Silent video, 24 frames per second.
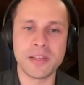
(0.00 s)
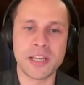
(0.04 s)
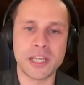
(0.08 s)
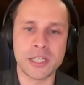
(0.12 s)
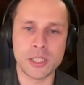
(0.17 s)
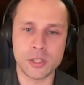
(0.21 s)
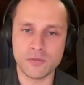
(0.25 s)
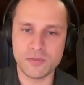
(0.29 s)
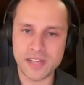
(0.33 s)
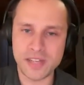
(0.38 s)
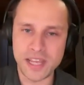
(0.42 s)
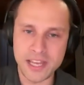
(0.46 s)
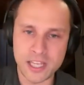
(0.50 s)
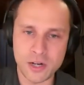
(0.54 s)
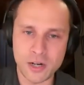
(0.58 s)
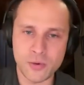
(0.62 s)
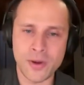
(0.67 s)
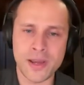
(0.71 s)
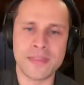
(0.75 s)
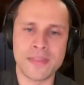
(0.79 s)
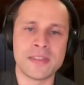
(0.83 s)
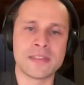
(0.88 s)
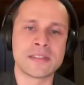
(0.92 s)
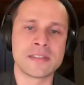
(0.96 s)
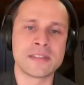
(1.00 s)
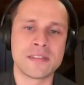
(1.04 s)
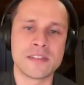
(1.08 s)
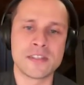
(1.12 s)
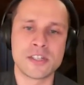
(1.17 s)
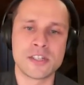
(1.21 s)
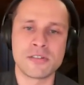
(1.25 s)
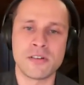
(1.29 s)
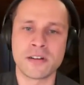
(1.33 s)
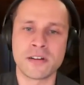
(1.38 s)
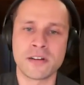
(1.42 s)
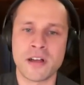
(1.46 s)
because you've taken away this
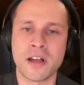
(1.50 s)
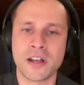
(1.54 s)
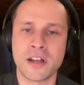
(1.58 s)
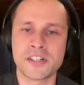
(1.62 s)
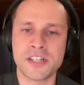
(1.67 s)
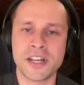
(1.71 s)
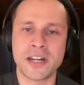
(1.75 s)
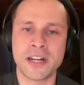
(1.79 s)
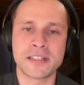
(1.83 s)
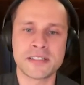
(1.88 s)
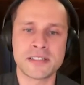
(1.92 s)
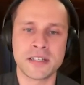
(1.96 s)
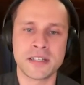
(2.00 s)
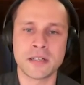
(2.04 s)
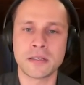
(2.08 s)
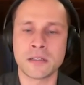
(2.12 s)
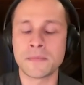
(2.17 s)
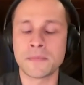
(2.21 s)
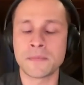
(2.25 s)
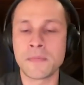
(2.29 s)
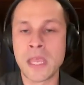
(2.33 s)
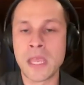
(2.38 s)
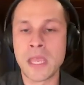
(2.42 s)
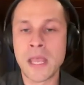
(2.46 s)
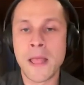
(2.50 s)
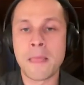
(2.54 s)
strong oncogenic signal.